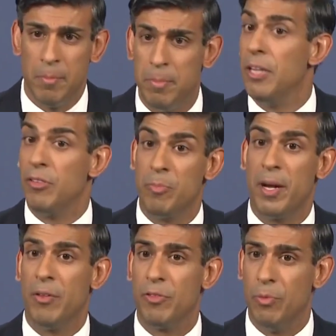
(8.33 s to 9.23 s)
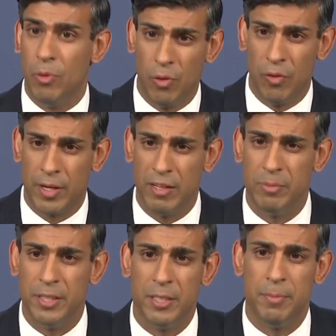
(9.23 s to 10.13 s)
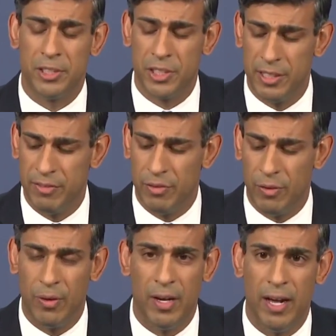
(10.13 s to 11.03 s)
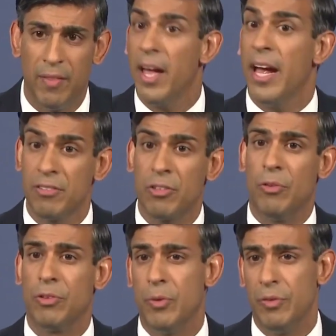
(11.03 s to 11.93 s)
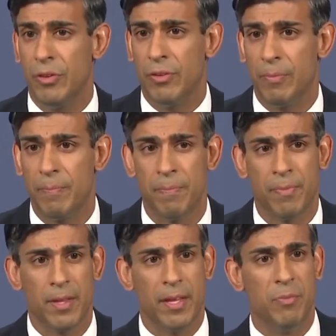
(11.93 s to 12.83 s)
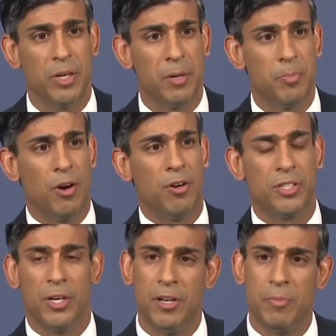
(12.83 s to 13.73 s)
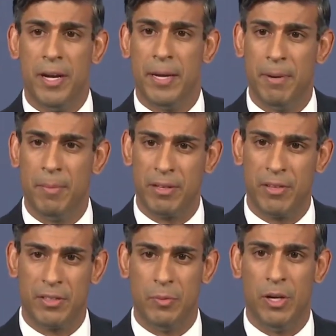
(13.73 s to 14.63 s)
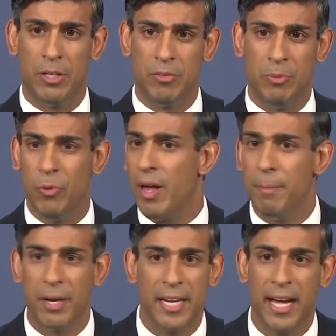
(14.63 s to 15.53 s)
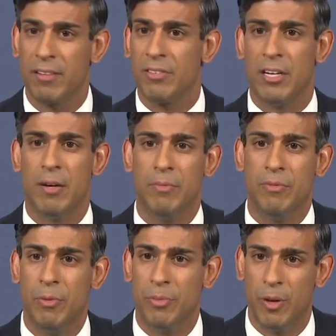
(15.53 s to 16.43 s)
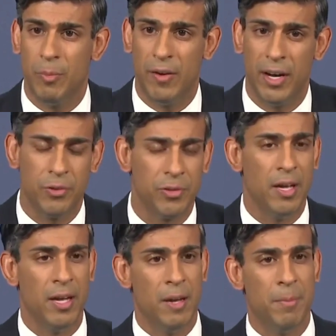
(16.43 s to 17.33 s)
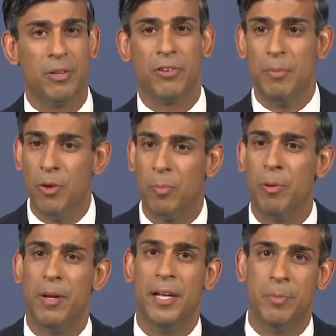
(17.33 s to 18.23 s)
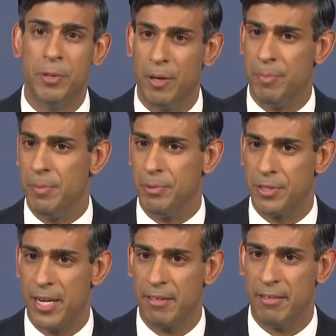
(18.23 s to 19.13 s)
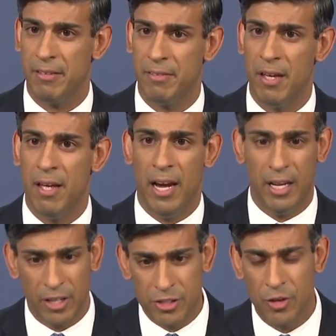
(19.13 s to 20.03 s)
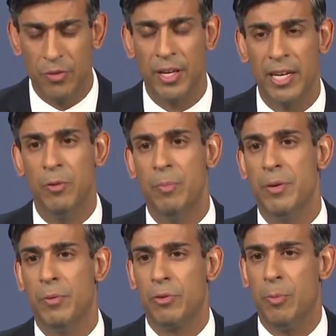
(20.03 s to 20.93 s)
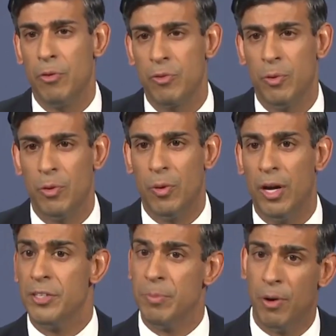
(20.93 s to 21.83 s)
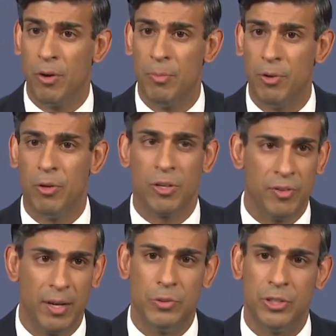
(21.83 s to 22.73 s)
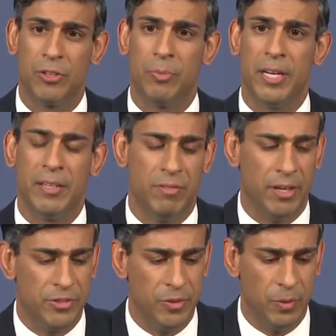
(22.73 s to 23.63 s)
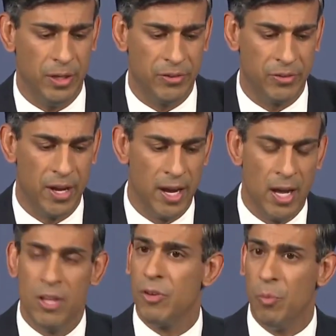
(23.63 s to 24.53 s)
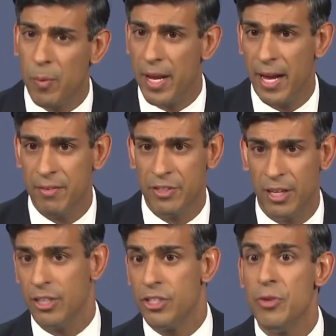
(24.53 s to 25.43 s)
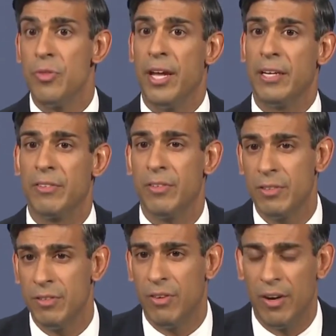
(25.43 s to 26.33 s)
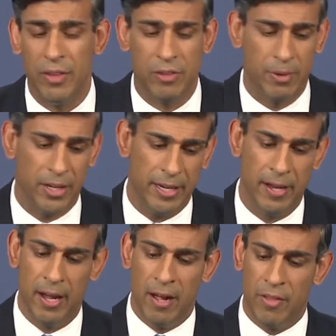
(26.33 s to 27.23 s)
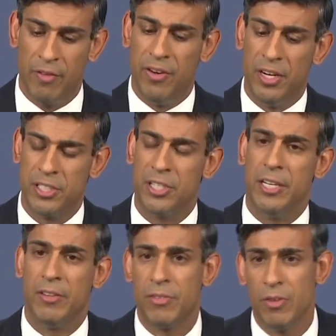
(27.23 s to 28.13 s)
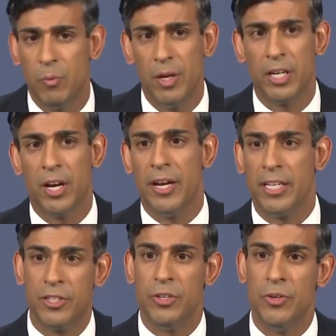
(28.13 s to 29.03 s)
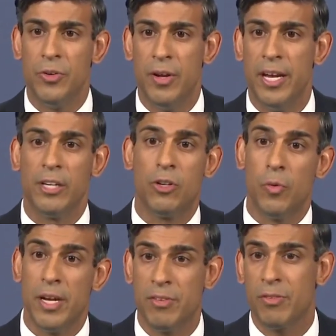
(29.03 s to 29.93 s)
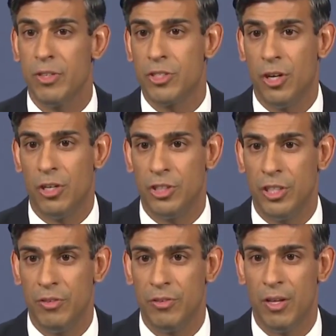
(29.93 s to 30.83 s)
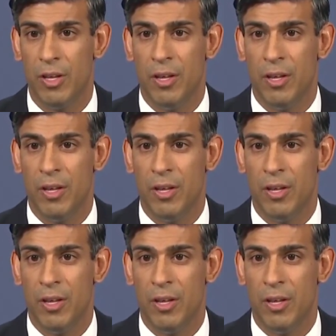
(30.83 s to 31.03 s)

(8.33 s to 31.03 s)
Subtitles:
billions of pounds more than the government had budgeted for, and that has consequences. If we're going to prioritise paying public sector workers more, that money has to come from somewhere else, because I'm not prepared to put up people's taxes, and I don't think it would be responsible or right to borrow more, because that would just make inflation worse. So what we have done are two things to find this money. The first is we're going to increase the charges